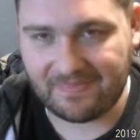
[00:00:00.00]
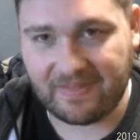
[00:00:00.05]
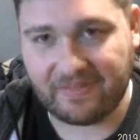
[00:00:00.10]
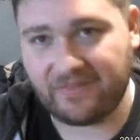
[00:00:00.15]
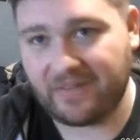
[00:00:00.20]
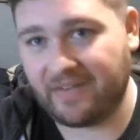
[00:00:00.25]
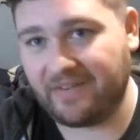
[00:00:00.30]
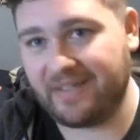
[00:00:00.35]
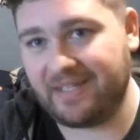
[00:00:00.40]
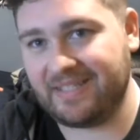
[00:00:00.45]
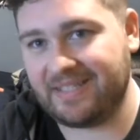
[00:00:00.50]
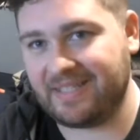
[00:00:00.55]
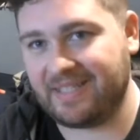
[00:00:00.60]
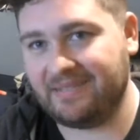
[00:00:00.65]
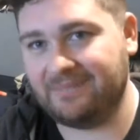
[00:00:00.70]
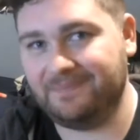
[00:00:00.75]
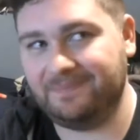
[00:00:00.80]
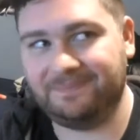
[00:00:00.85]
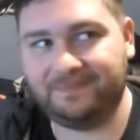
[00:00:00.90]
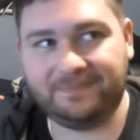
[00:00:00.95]
out of
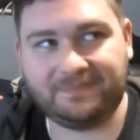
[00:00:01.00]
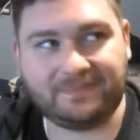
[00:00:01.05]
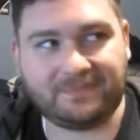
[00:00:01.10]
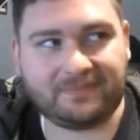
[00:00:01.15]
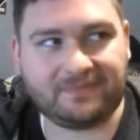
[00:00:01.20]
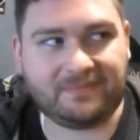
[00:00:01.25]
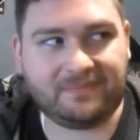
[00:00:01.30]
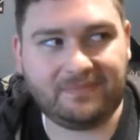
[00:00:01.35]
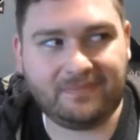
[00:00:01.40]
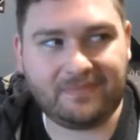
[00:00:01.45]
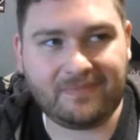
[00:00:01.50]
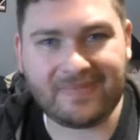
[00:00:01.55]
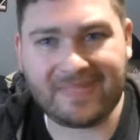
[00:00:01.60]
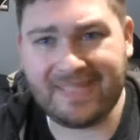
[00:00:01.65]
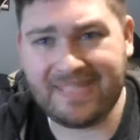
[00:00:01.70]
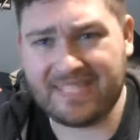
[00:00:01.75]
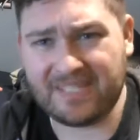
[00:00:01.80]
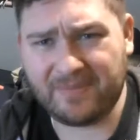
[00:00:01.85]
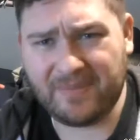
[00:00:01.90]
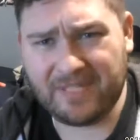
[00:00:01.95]
10.
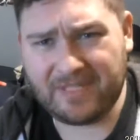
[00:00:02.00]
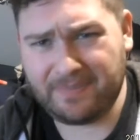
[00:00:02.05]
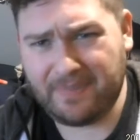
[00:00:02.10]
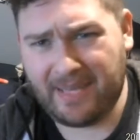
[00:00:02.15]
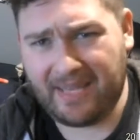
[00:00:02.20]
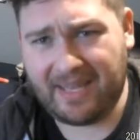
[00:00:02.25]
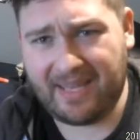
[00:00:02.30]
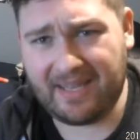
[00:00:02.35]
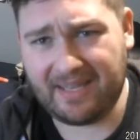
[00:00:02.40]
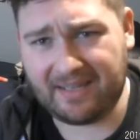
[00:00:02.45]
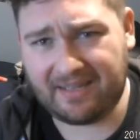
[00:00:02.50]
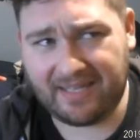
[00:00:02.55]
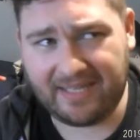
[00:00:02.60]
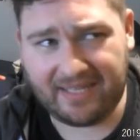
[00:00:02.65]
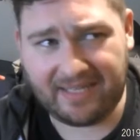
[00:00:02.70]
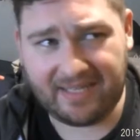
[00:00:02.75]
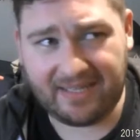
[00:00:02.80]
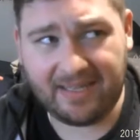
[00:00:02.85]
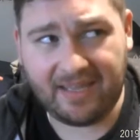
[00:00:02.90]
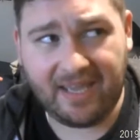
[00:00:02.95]
It's a mixed bag.
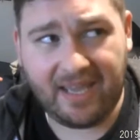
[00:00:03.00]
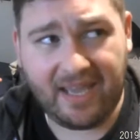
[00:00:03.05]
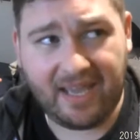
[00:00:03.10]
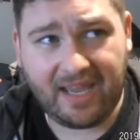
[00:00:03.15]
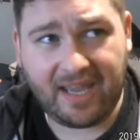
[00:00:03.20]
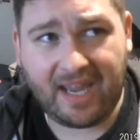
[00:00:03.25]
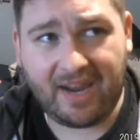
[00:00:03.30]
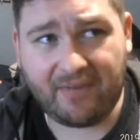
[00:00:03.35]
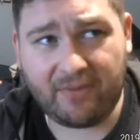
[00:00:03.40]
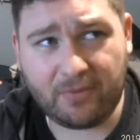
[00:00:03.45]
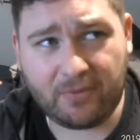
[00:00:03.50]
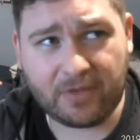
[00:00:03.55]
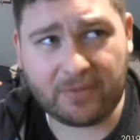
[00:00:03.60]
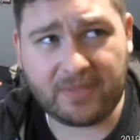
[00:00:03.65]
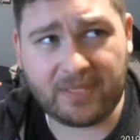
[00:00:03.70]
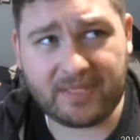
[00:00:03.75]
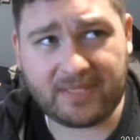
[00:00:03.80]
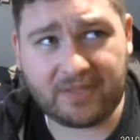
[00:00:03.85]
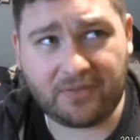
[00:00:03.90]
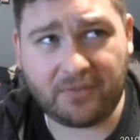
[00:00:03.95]
Like, everyone and
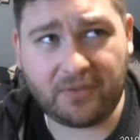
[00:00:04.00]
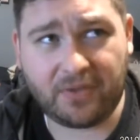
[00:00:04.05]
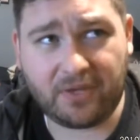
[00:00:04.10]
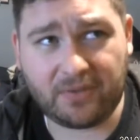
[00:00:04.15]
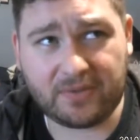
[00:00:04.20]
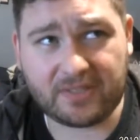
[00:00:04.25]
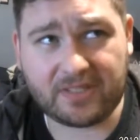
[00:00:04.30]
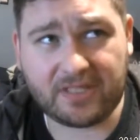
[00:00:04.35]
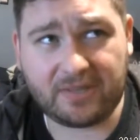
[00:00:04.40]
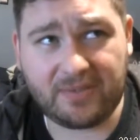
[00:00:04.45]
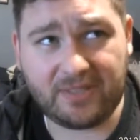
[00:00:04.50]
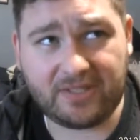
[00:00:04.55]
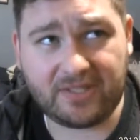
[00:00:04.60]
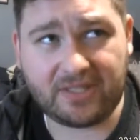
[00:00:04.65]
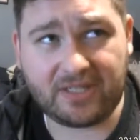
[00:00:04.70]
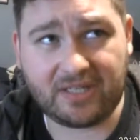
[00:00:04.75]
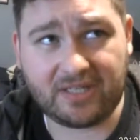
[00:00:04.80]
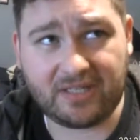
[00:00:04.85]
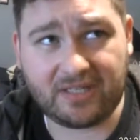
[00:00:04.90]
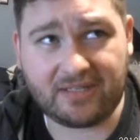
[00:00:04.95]
myself thought it was going to be
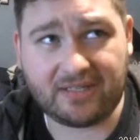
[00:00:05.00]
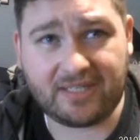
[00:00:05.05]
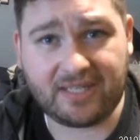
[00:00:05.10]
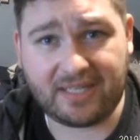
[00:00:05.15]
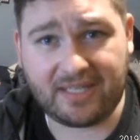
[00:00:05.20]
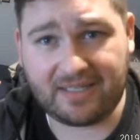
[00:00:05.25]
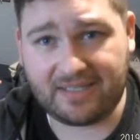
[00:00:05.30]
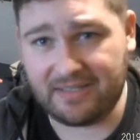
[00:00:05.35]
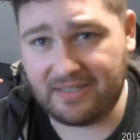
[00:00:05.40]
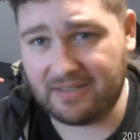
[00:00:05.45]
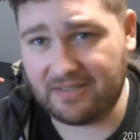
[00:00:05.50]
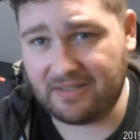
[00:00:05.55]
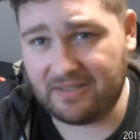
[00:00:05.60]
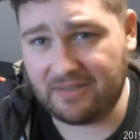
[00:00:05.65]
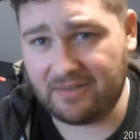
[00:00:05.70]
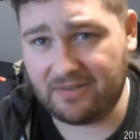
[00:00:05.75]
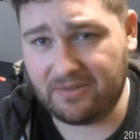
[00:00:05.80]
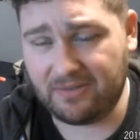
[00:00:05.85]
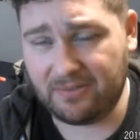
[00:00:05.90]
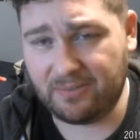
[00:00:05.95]
Decade Season
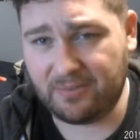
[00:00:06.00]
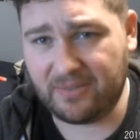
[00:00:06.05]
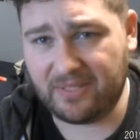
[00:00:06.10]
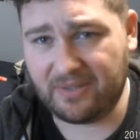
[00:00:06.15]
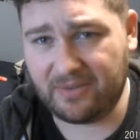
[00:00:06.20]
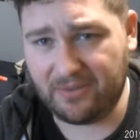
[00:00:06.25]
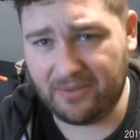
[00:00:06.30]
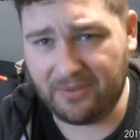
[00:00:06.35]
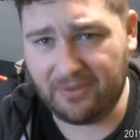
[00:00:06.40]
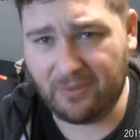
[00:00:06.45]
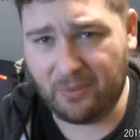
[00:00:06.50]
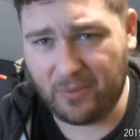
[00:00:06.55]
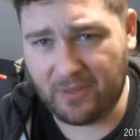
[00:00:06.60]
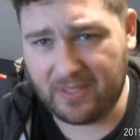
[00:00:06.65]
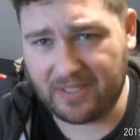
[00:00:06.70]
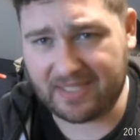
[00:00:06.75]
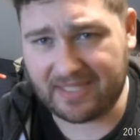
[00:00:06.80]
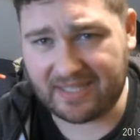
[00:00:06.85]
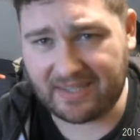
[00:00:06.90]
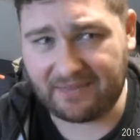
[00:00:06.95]
2, but it only
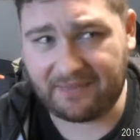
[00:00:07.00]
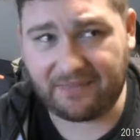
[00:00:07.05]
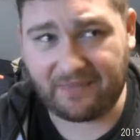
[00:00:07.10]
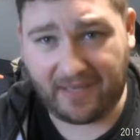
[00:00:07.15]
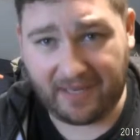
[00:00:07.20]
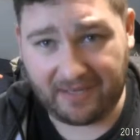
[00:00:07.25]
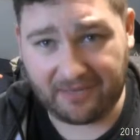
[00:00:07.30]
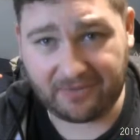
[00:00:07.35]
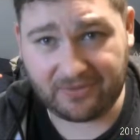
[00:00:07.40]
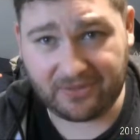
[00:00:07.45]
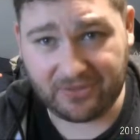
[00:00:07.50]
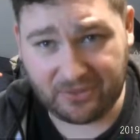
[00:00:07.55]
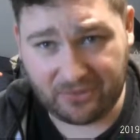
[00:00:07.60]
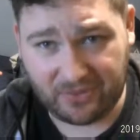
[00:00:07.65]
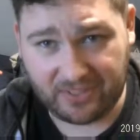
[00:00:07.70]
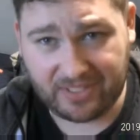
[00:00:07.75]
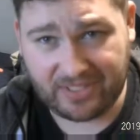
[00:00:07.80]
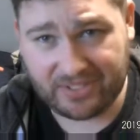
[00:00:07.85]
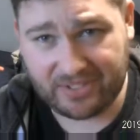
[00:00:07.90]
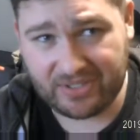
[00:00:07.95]
was at the final
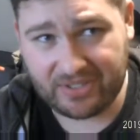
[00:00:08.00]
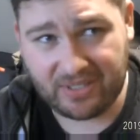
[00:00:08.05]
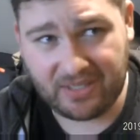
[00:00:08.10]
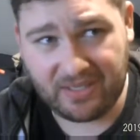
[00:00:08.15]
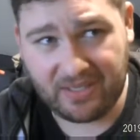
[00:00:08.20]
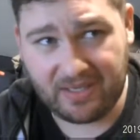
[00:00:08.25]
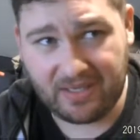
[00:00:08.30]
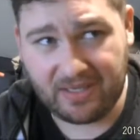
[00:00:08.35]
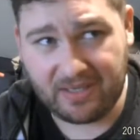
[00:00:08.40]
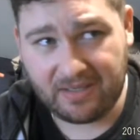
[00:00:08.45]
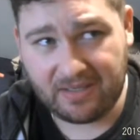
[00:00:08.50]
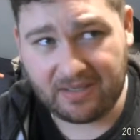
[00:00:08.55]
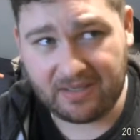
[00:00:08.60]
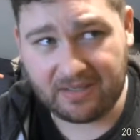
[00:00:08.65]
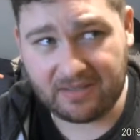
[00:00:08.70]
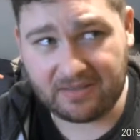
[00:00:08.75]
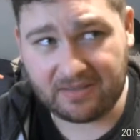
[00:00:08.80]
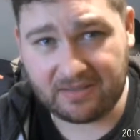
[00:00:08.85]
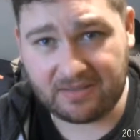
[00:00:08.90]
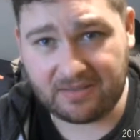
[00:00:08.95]
stretch,
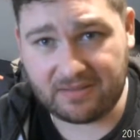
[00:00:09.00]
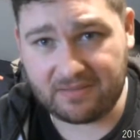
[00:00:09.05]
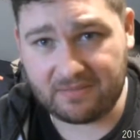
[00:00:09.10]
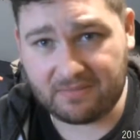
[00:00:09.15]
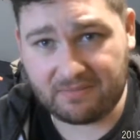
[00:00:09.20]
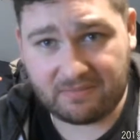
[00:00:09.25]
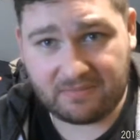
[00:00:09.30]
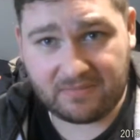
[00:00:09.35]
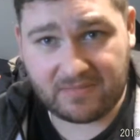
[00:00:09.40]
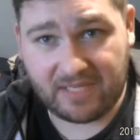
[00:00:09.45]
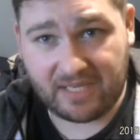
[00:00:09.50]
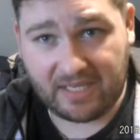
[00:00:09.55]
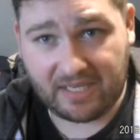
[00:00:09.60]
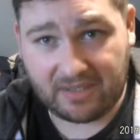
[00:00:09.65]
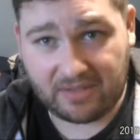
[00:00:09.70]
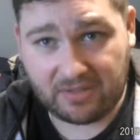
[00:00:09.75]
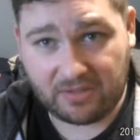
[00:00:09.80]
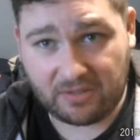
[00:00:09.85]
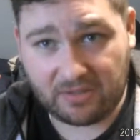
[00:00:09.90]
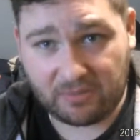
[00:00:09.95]
because Decade
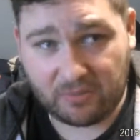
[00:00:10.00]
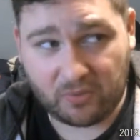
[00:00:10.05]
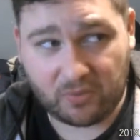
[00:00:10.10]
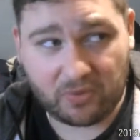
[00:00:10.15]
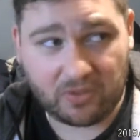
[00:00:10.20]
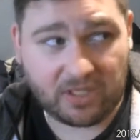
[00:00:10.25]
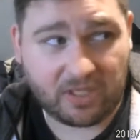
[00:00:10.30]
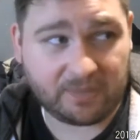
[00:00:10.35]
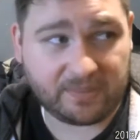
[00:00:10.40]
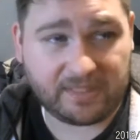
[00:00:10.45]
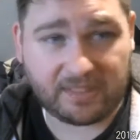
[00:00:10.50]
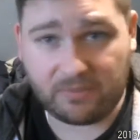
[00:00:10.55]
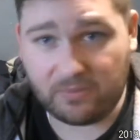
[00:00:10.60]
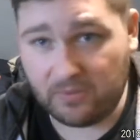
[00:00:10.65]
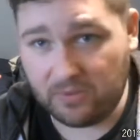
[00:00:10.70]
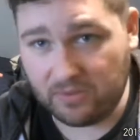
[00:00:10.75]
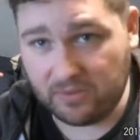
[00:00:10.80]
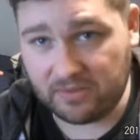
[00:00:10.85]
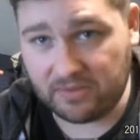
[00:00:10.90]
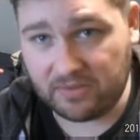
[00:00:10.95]
showed up more, helped out
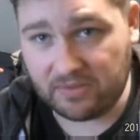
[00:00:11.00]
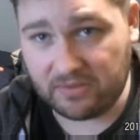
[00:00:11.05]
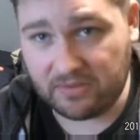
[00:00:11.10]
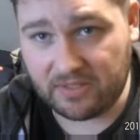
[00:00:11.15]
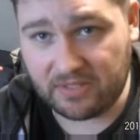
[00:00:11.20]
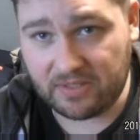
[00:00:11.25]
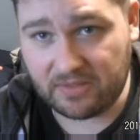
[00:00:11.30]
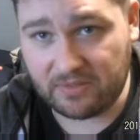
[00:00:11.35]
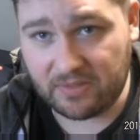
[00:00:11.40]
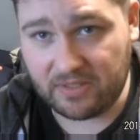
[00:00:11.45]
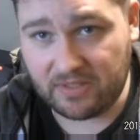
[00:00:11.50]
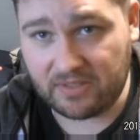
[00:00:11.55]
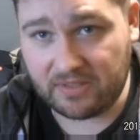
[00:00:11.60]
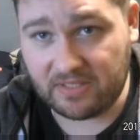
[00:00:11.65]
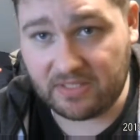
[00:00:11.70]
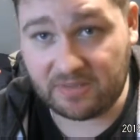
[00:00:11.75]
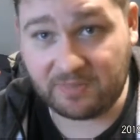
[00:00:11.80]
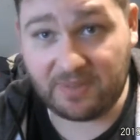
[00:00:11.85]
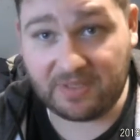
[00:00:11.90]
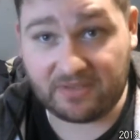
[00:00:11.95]
more in certain situations,
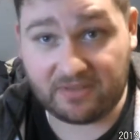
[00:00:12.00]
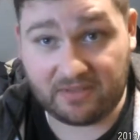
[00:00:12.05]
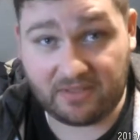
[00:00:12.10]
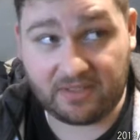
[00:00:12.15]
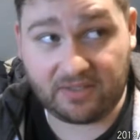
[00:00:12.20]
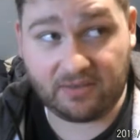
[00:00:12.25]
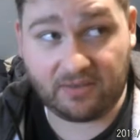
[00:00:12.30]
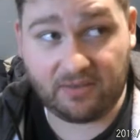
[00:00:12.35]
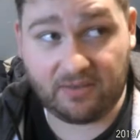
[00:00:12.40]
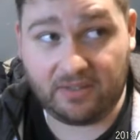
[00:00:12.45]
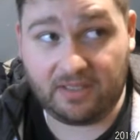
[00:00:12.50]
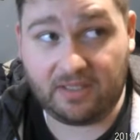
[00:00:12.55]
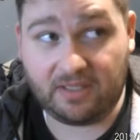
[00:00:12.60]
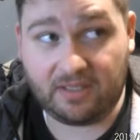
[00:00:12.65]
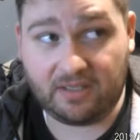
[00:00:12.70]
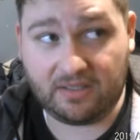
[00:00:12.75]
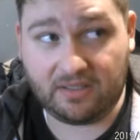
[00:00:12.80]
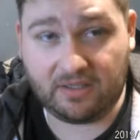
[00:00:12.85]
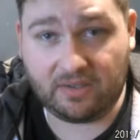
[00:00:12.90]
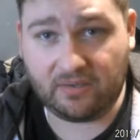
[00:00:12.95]
especially during the
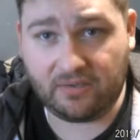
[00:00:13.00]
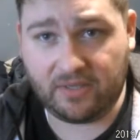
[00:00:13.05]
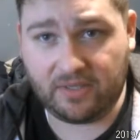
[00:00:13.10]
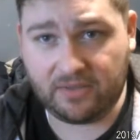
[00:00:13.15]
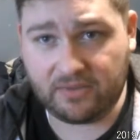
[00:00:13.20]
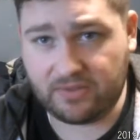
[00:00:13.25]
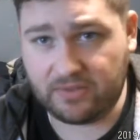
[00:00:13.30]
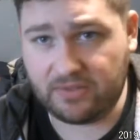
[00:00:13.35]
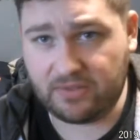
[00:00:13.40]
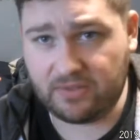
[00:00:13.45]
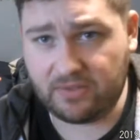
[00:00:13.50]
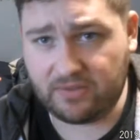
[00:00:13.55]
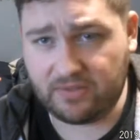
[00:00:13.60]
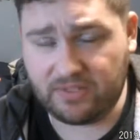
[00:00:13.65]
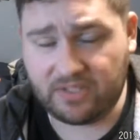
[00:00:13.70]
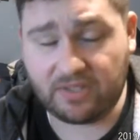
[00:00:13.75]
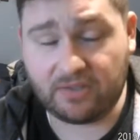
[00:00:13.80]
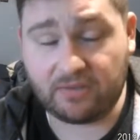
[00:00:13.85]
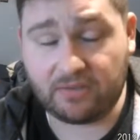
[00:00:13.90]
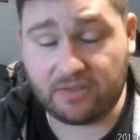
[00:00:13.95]
Another Rider 2,
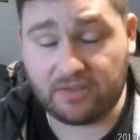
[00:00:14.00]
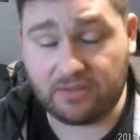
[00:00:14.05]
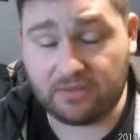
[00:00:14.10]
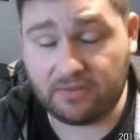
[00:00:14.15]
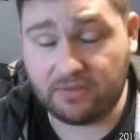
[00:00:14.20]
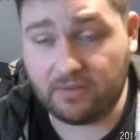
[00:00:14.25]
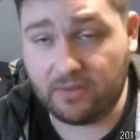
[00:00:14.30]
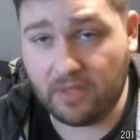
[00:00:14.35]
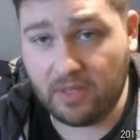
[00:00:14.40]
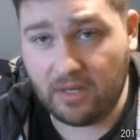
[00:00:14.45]
Geno 2